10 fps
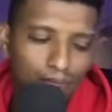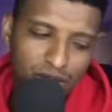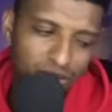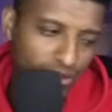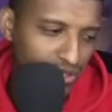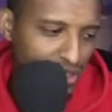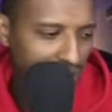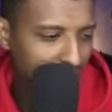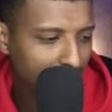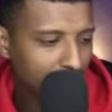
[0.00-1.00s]

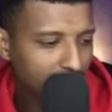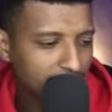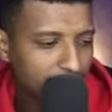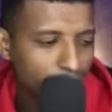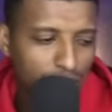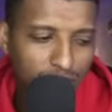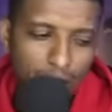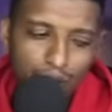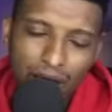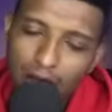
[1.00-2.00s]
Bizertine and
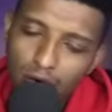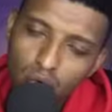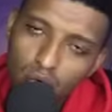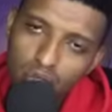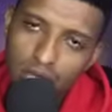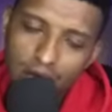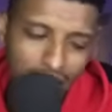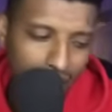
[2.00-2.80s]
Sporting Ben Arous,